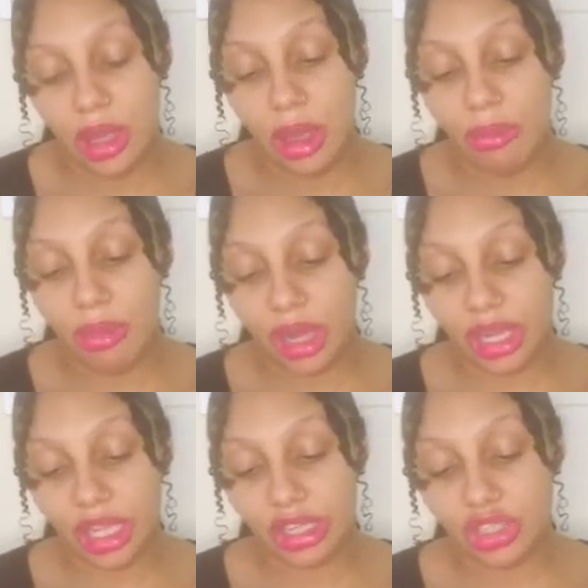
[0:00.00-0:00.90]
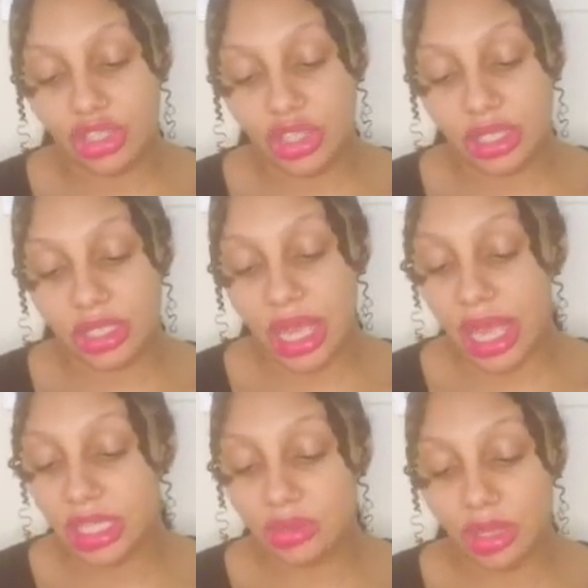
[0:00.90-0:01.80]
Money is just
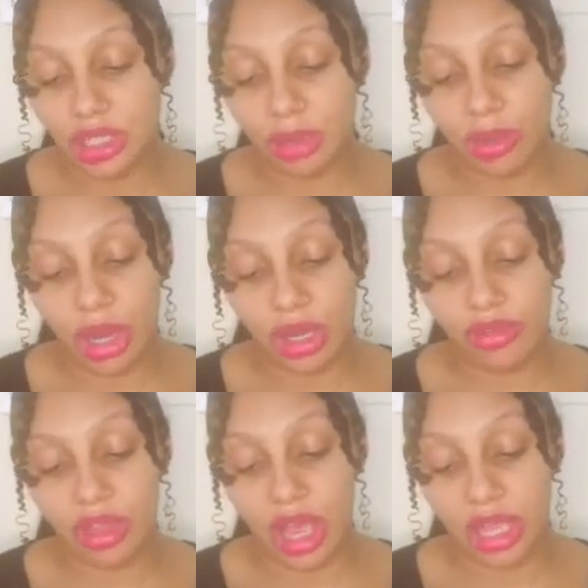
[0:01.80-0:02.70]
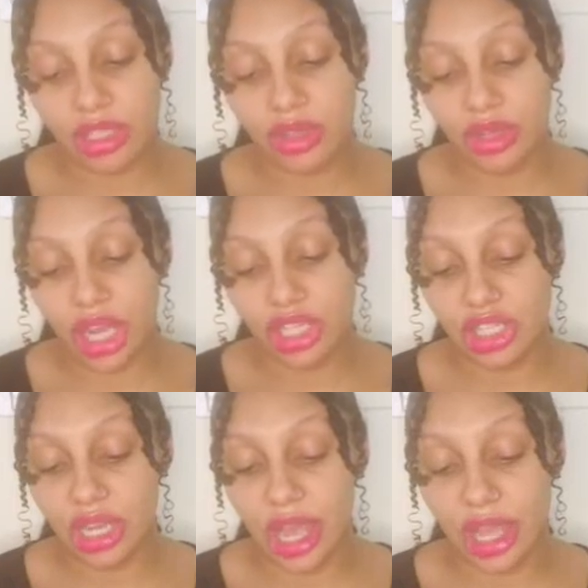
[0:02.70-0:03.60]
as much a part of God's creation
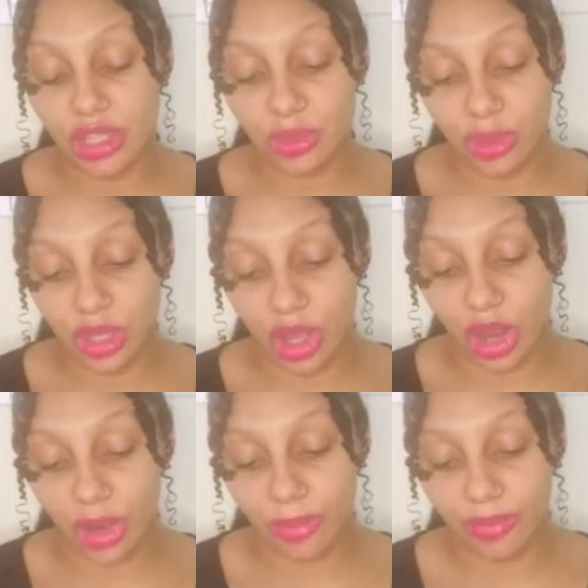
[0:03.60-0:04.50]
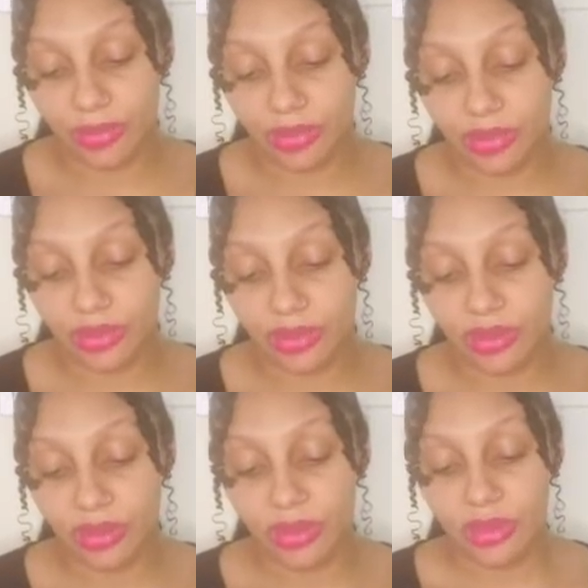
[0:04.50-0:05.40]
as we are.
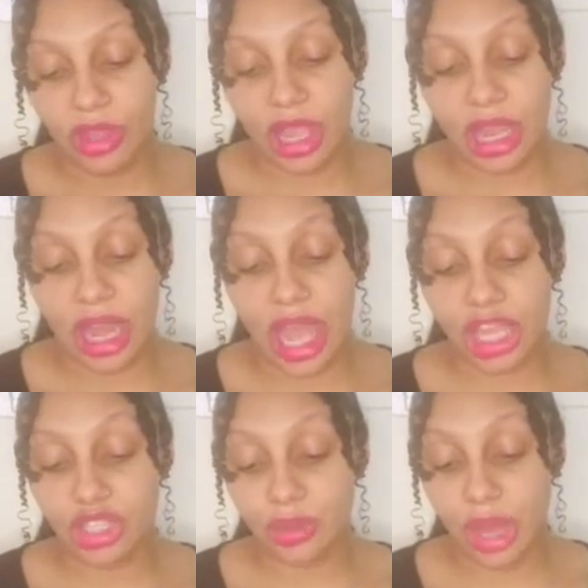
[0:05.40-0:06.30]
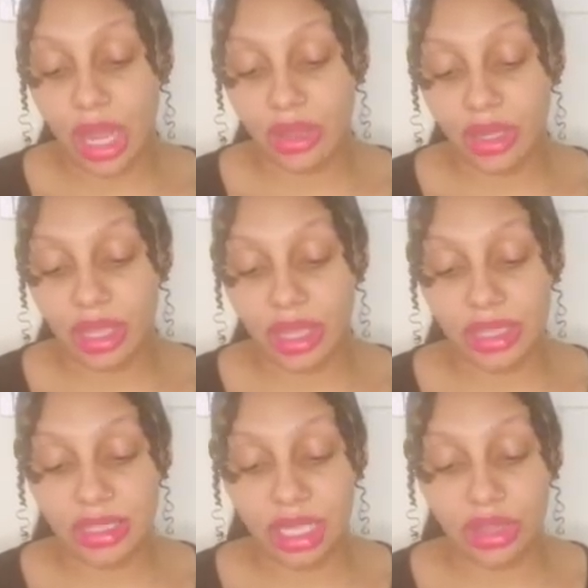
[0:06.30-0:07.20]
In actuality, it's
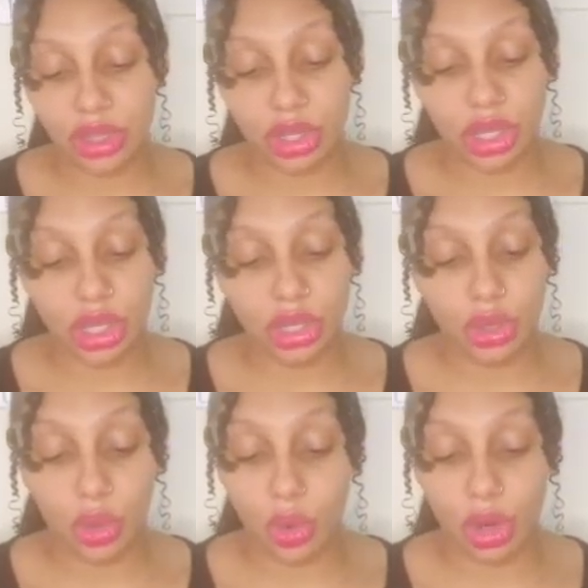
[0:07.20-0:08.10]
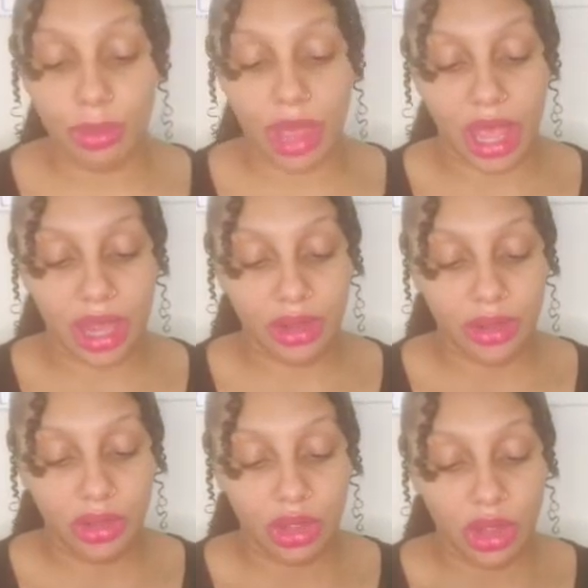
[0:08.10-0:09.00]
neither good or bad.
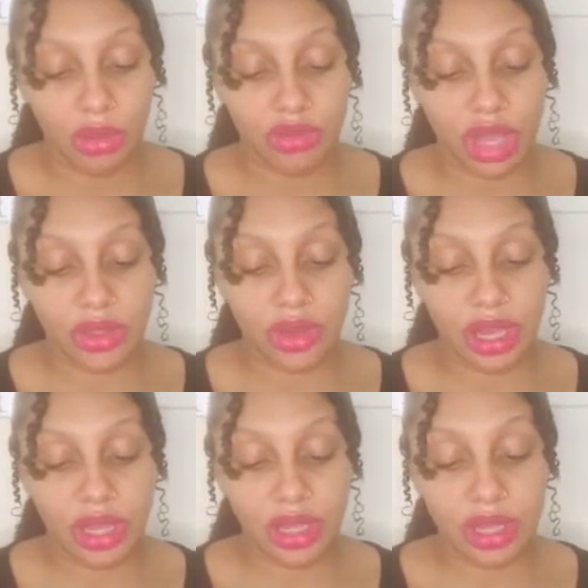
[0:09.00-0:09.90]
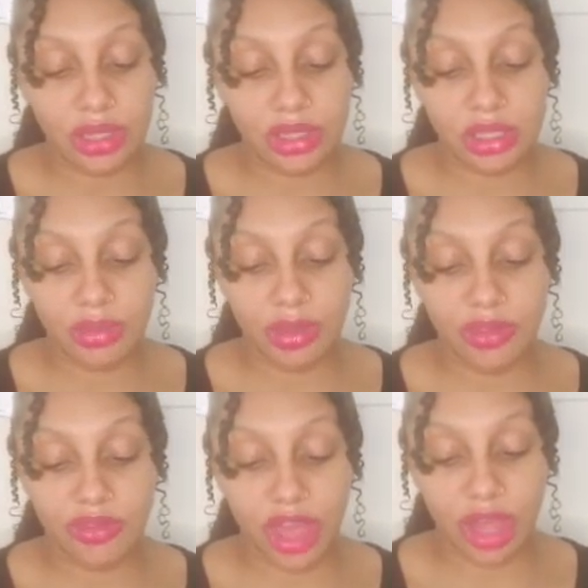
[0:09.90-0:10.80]
Rather, it is to be
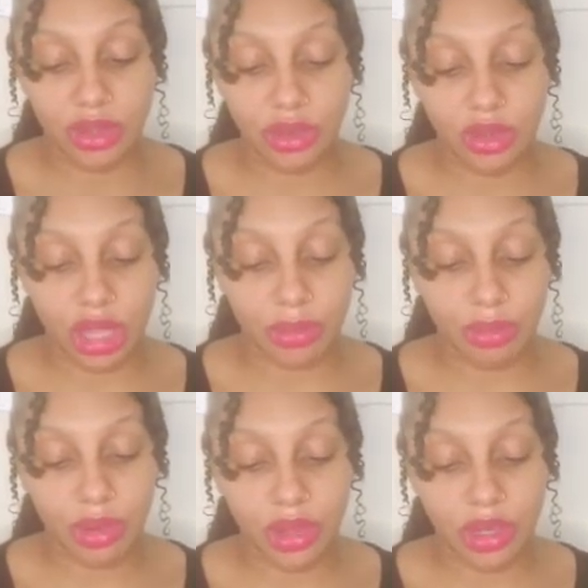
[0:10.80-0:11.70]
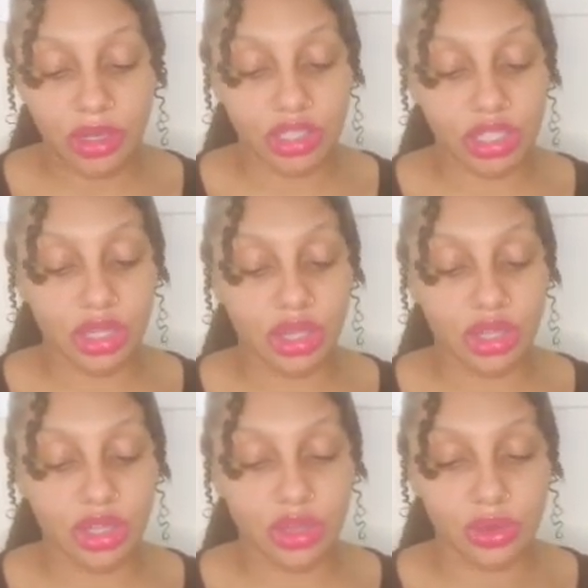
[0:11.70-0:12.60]
valued and put to good
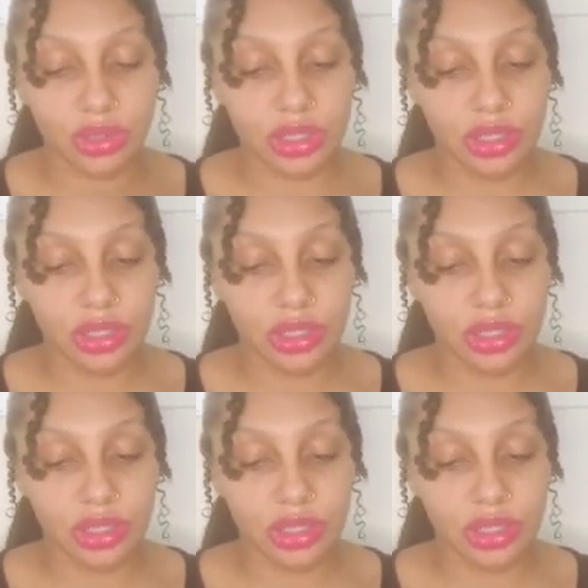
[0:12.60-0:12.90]
use.